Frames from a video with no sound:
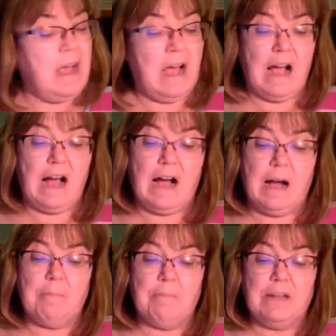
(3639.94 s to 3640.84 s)

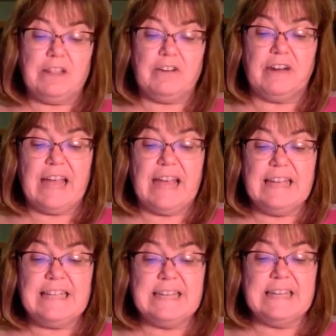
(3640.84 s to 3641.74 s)
But there are
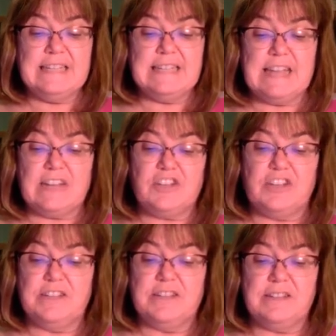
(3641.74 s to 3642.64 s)
8
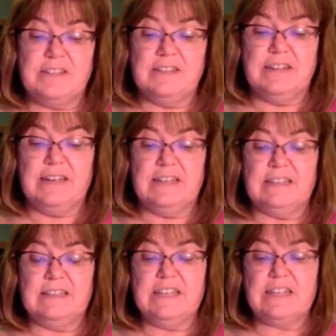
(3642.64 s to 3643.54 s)
sections, and it
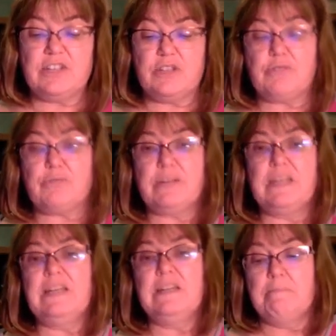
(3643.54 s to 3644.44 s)
lists
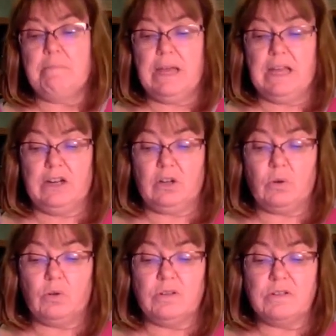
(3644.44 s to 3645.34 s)
3 main
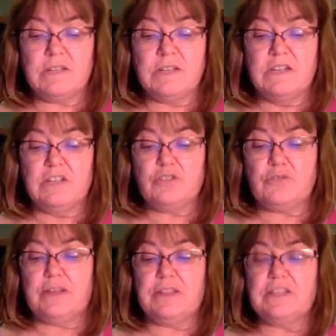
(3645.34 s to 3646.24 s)
goals.
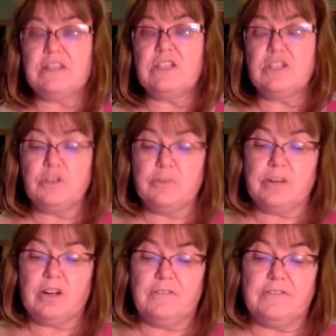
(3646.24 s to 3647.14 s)
Strengthen consumer
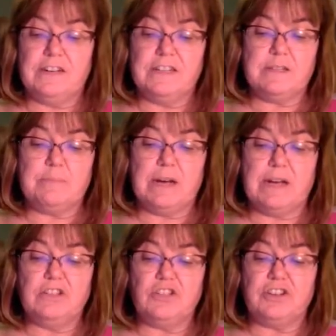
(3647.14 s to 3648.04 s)
confidence by
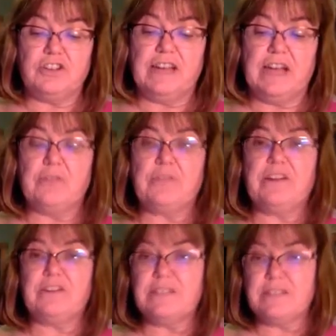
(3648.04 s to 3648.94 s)
ensuring
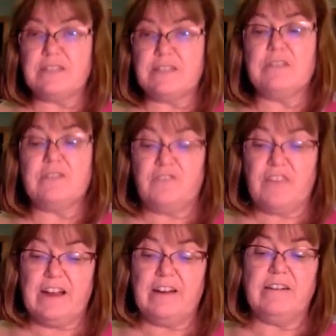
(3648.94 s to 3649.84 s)
healthcare system is
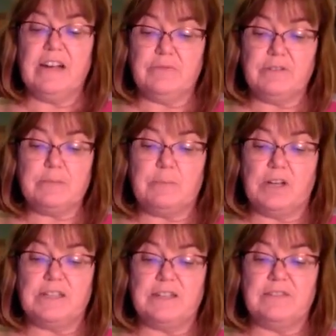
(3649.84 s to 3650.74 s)
fair and
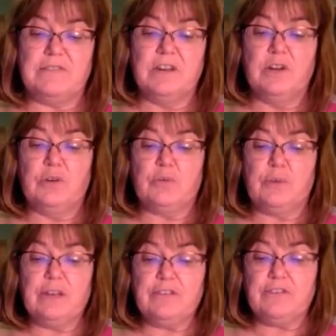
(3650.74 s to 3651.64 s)
responsive,
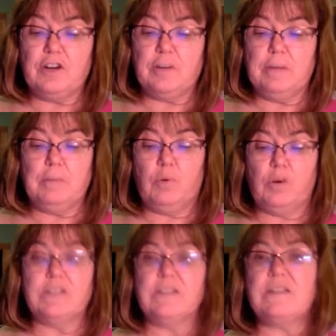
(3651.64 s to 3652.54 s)
reaffirm
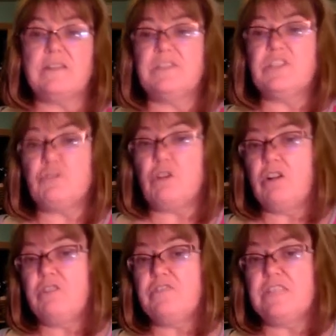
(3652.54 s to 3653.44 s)
importance of a
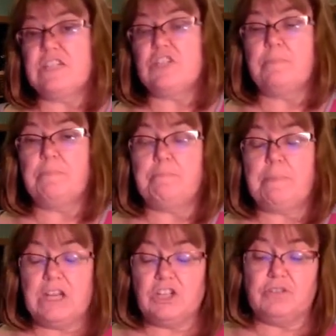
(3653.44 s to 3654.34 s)
strong
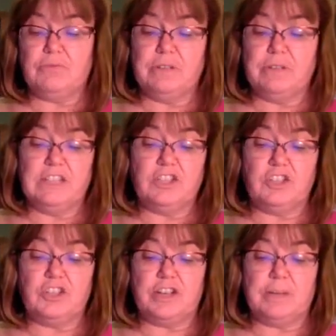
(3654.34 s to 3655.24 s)
physician-patient
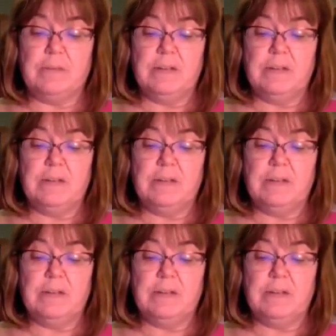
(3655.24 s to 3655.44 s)
relationship,